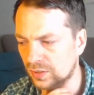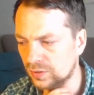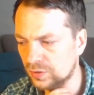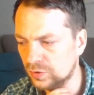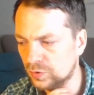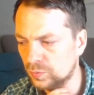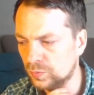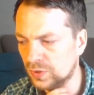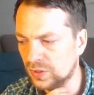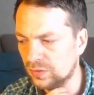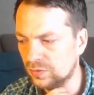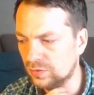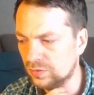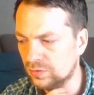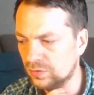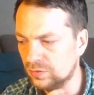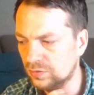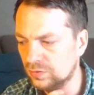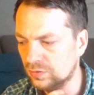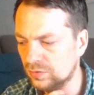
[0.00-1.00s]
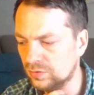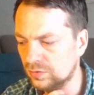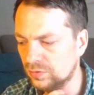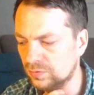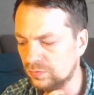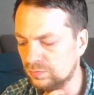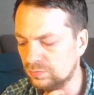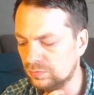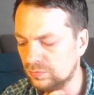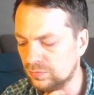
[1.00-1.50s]
to be
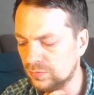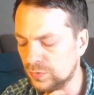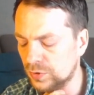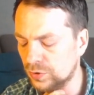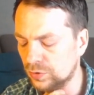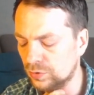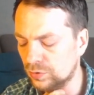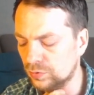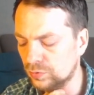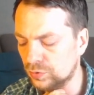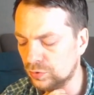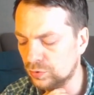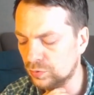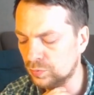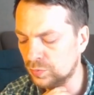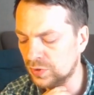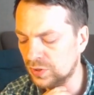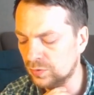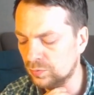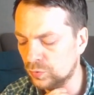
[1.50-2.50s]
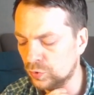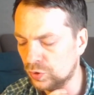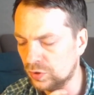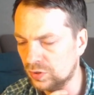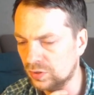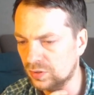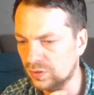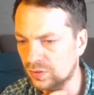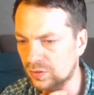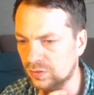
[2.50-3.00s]
to be
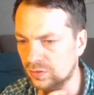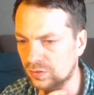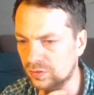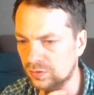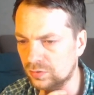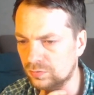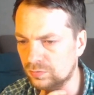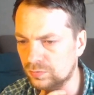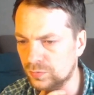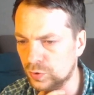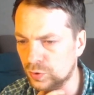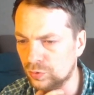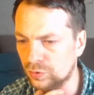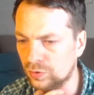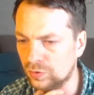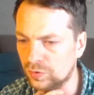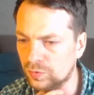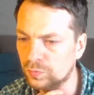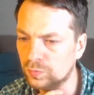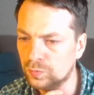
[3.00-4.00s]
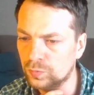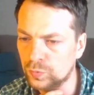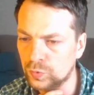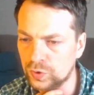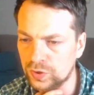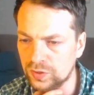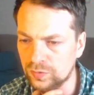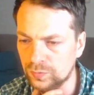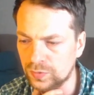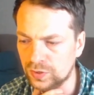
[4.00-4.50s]
more to know
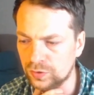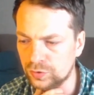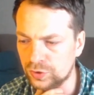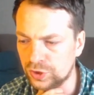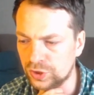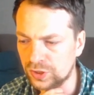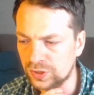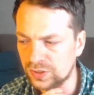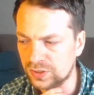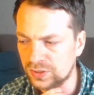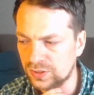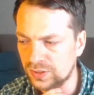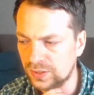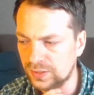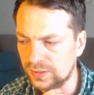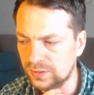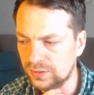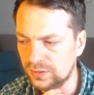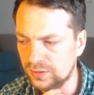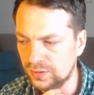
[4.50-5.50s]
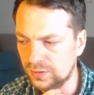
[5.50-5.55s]
more about chess and